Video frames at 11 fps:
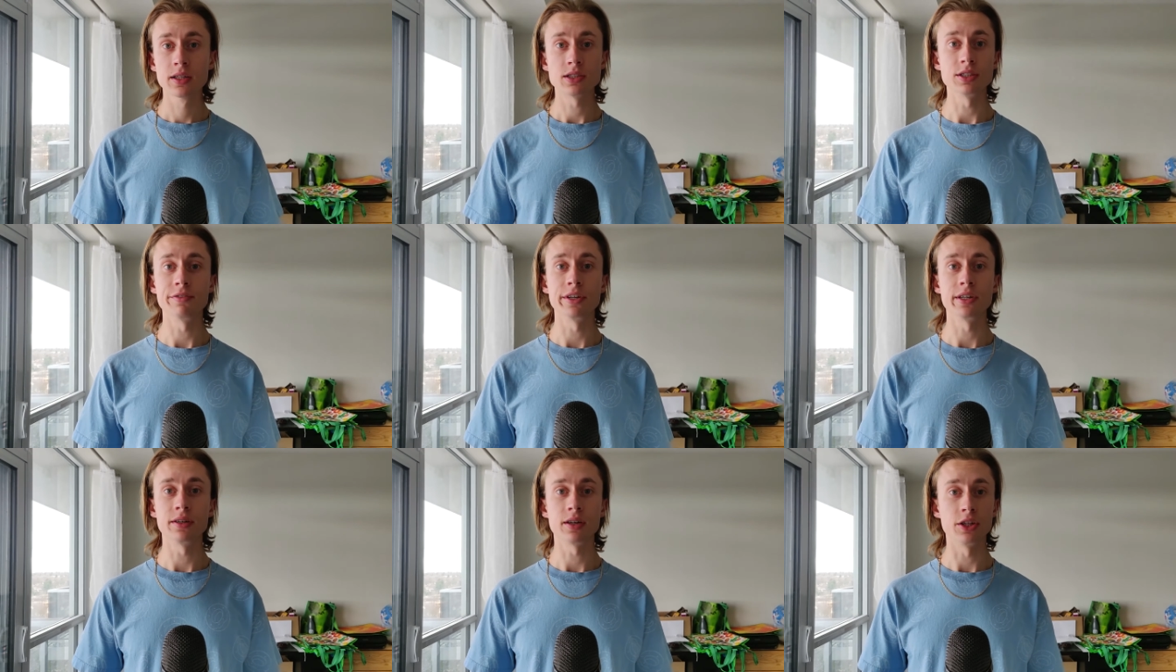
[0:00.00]

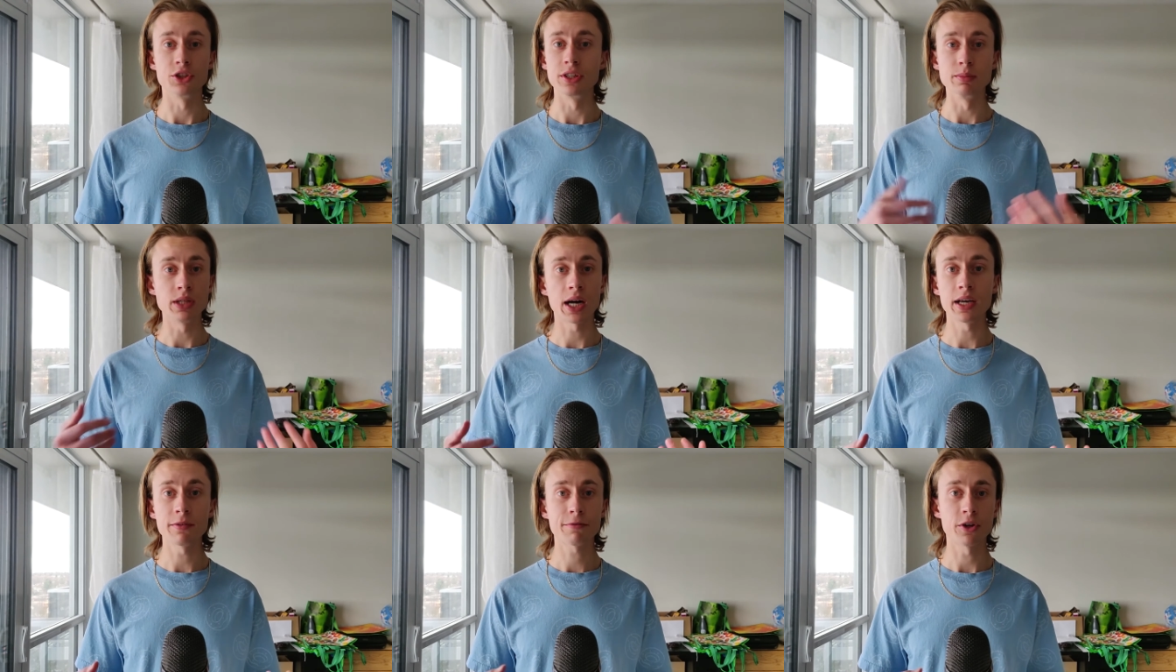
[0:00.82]
living a dream
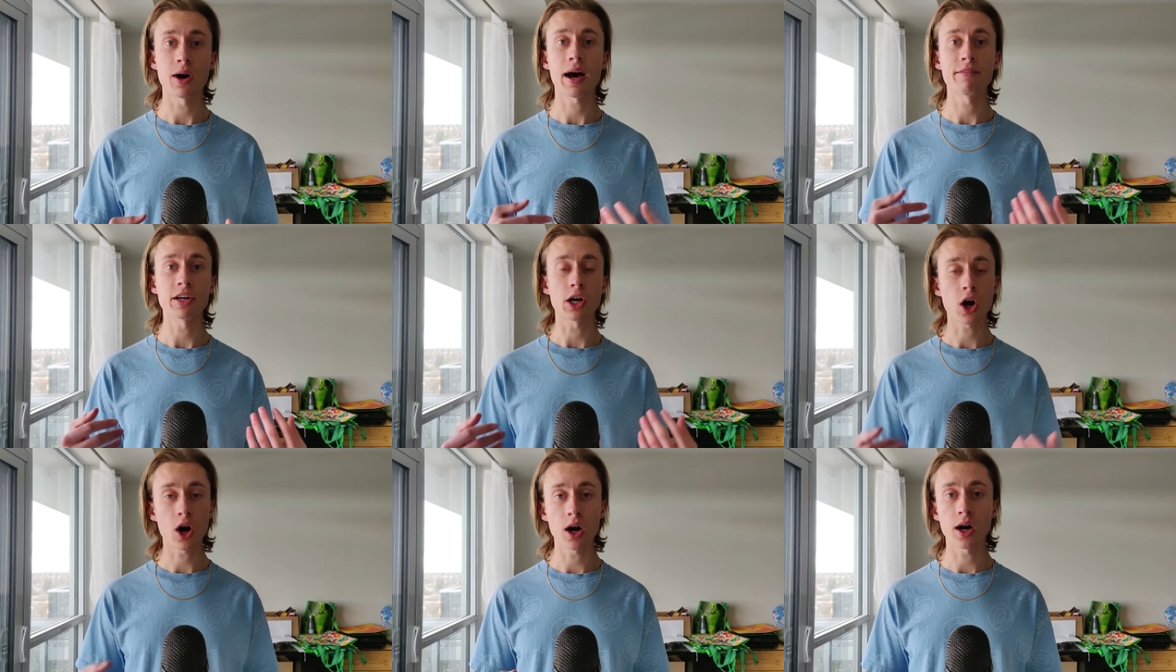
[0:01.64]
life, having a
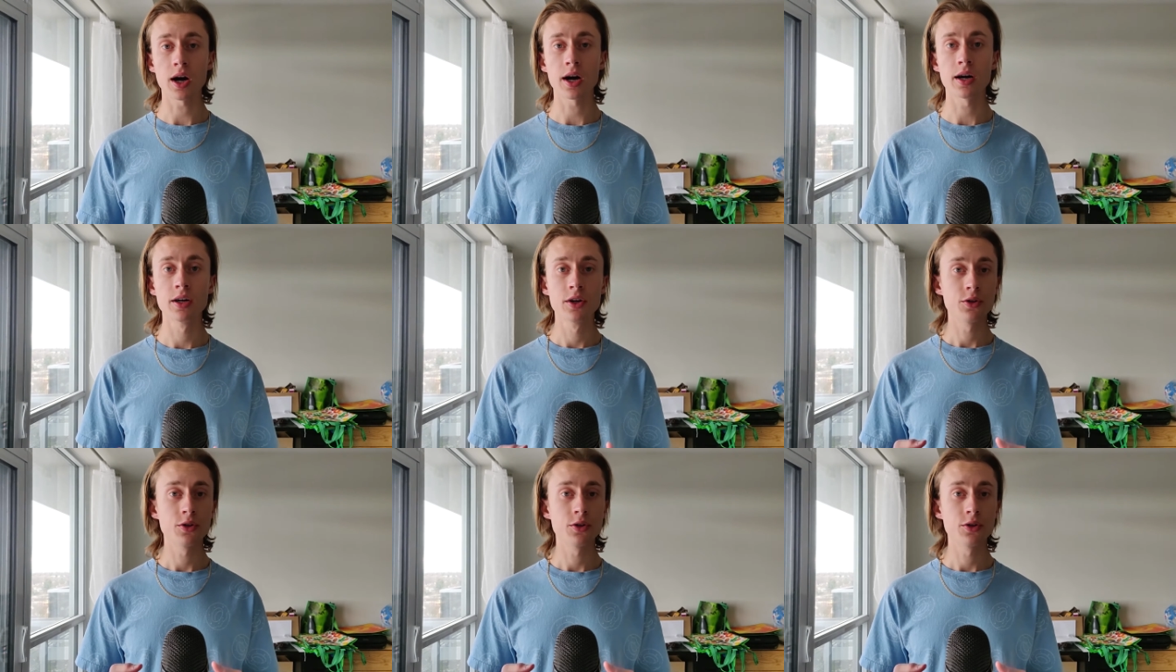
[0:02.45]
car,